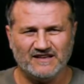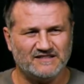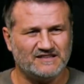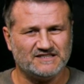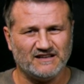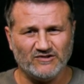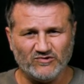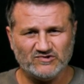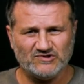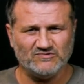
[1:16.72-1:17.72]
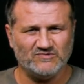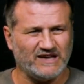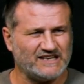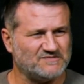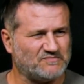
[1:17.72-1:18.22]
This allows to
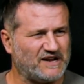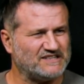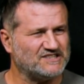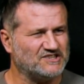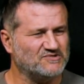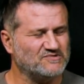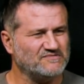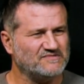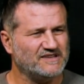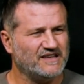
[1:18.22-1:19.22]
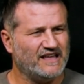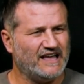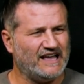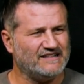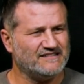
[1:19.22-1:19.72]
express q
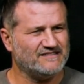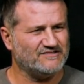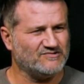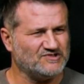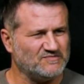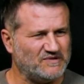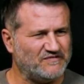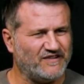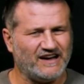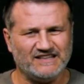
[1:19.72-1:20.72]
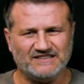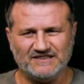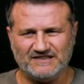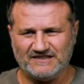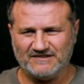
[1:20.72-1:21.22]
and to simplify
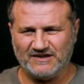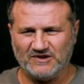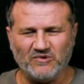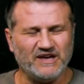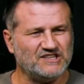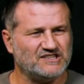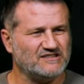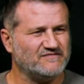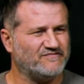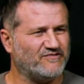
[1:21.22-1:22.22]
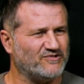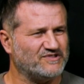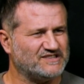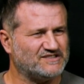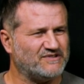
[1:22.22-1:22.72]
the equation for
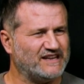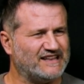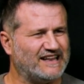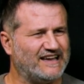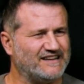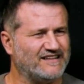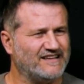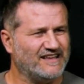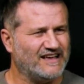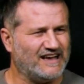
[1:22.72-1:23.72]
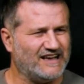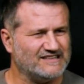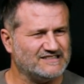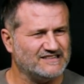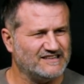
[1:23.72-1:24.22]
the straight line
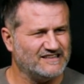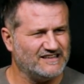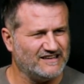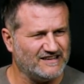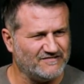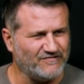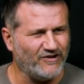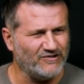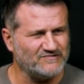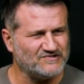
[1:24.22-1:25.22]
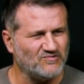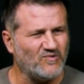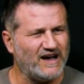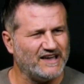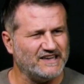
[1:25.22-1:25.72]
as follows:
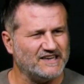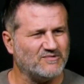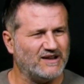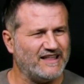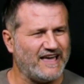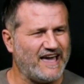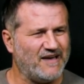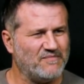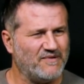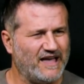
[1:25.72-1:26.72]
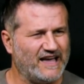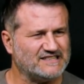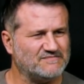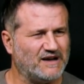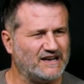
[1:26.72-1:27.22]
y equal
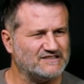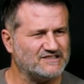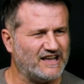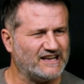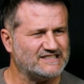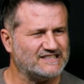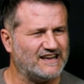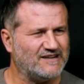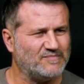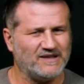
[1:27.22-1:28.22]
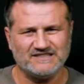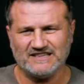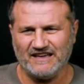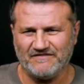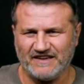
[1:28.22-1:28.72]
mx minus x star plus
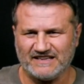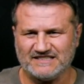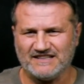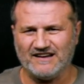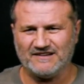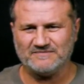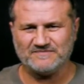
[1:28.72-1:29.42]
fx star.